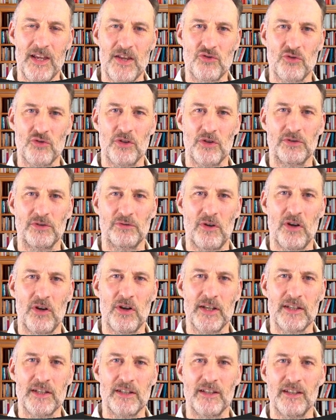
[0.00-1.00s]
enjoy
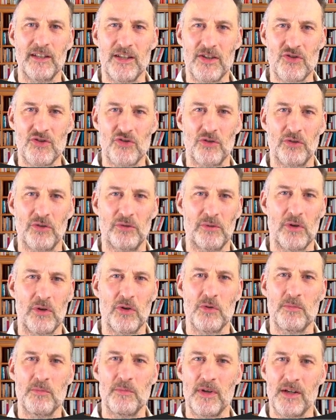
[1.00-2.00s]
drawing, enjoy
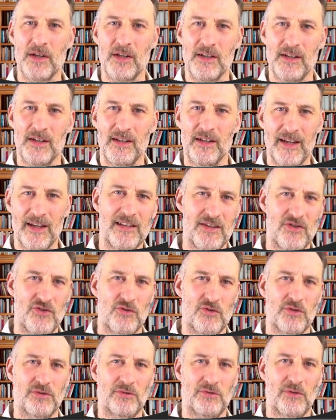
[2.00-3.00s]
Rome,
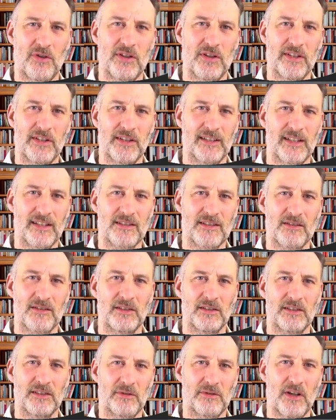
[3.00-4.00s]
enjoy drawing in
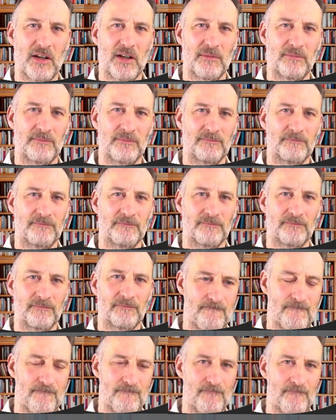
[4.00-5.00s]
Excalidraw.
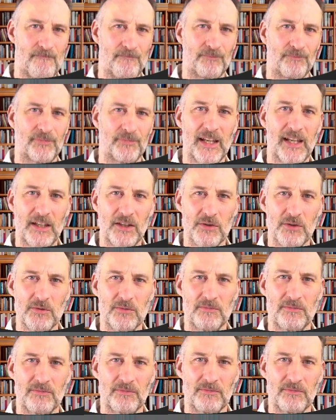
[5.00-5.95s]
Thank you.